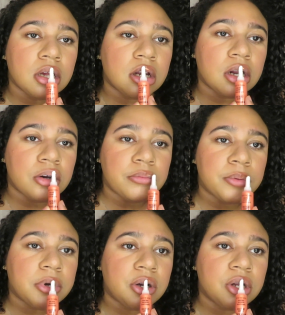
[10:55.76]
I
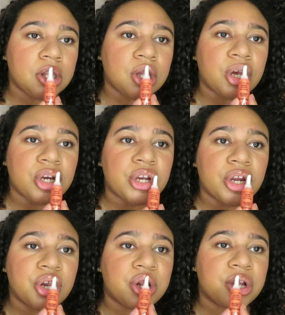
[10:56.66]
remember I really liked
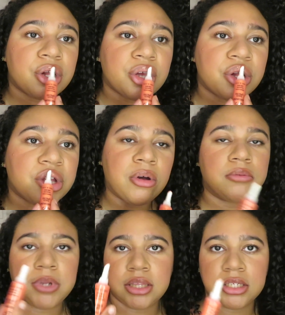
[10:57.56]
it. Well,
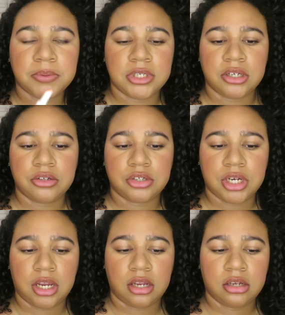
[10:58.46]
not this particular
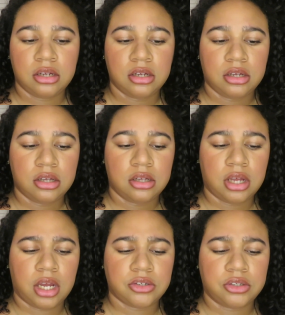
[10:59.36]
shade.
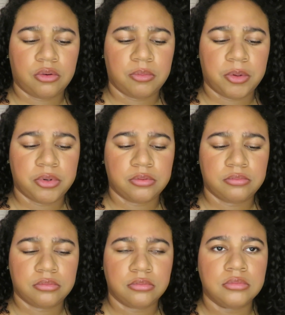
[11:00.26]
I actually don't remember
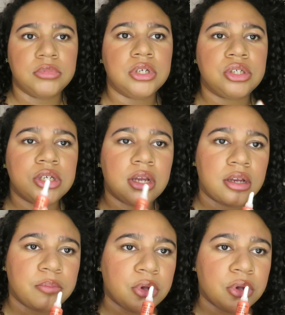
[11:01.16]
this shade,